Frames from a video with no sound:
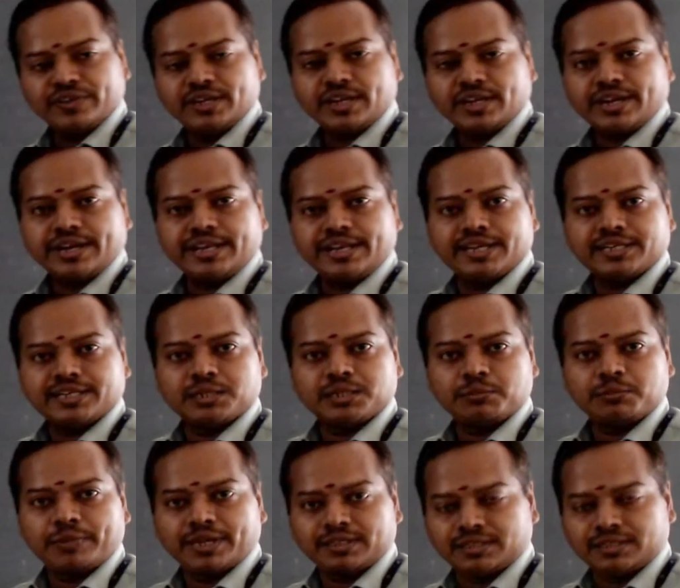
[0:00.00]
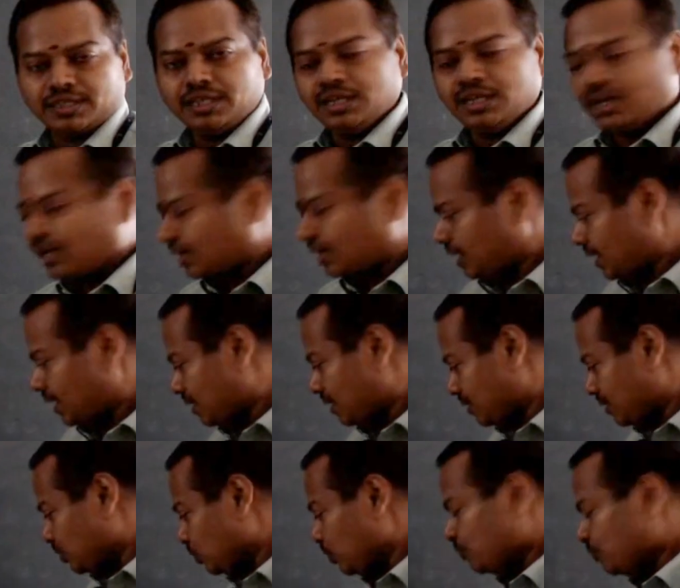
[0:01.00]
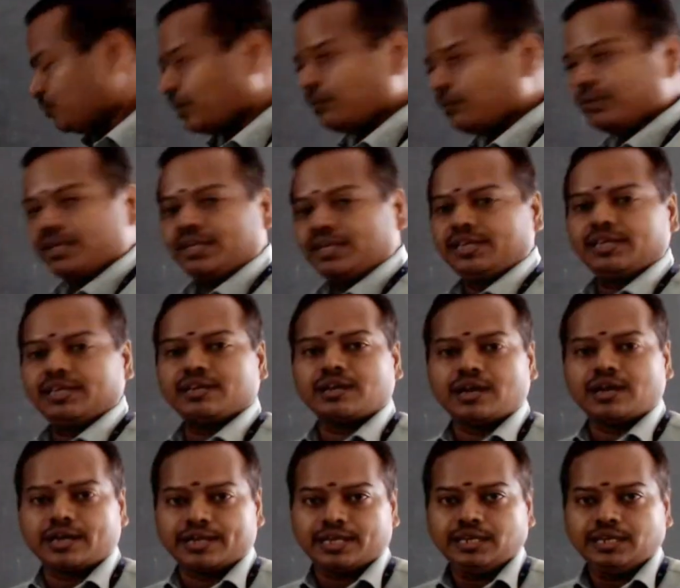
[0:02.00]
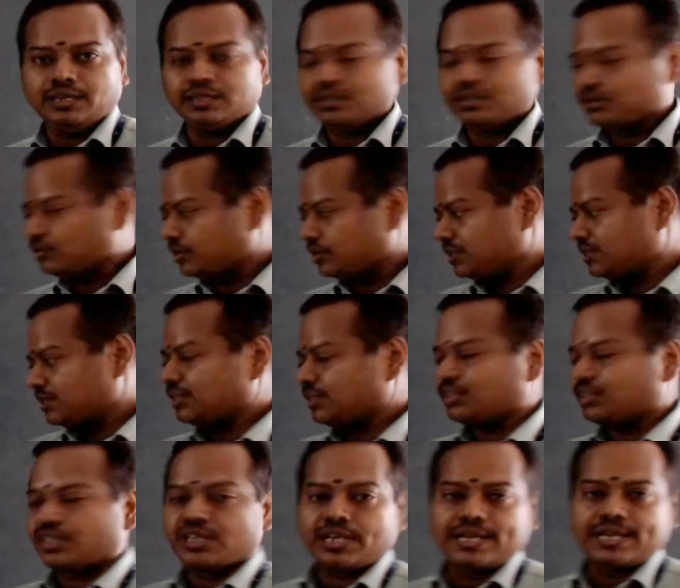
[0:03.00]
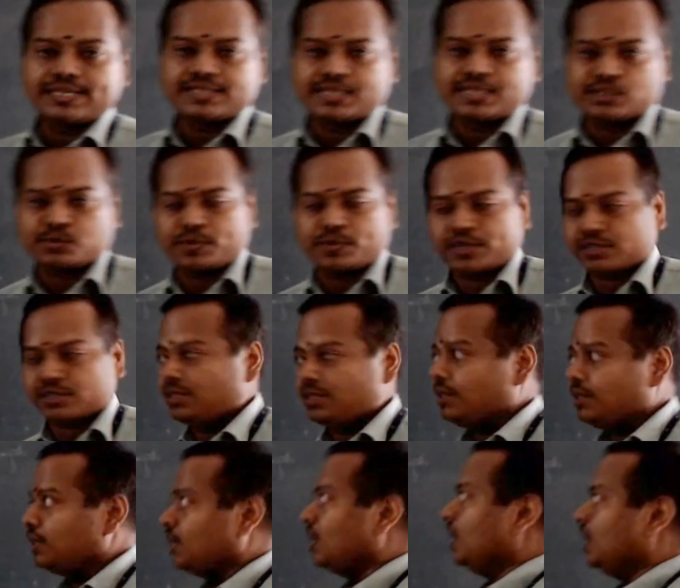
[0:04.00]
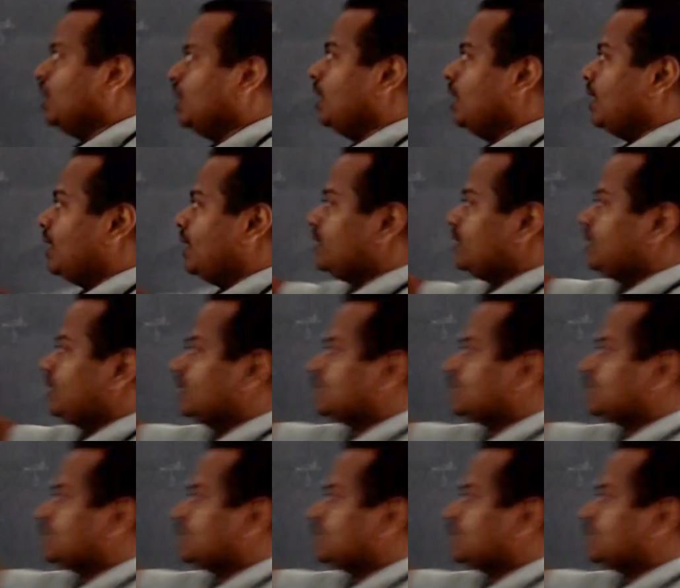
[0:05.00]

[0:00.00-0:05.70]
field radiated by the uniform linear array. So this is the generalized expression, and